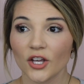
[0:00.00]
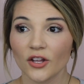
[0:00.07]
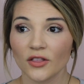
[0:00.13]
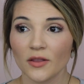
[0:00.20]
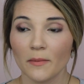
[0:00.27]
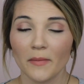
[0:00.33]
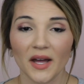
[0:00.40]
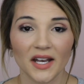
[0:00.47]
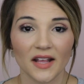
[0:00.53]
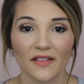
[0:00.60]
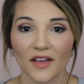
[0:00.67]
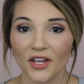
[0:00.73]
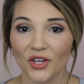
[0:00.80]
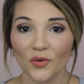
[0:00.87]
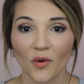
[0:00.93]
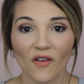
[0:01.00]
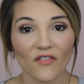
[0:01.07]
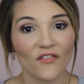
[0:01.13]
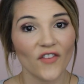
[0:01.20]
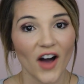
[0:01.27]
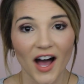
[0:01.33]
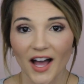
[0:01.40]
the money that you will
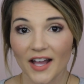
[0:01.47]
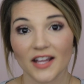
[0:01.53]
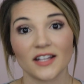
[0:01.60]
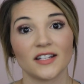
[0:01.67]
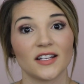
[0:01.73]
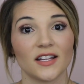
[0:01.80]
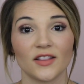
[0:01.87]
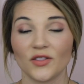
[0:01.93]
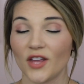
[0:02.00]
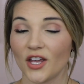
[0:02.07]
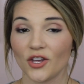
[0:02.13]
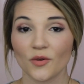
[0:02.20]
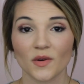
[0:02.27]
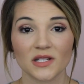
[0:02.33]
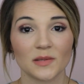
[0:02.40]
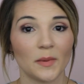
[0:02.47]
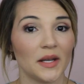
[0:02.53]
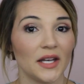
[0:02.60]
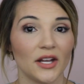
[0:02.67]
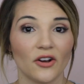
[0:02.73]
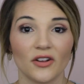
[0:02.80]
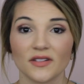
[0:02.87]
find that you are
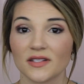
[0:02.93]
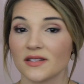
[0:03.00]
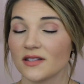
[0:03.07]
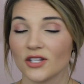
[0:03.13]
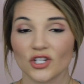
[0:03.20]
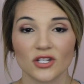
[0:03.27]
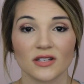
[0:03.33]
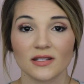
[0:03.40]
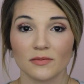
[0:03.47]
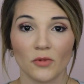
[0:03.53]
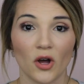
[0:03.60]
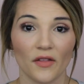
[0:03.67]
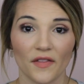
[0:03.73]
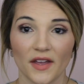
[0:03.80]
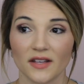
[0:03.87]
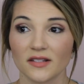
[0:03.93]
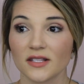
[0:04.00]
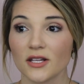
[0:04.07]
spending on just small things.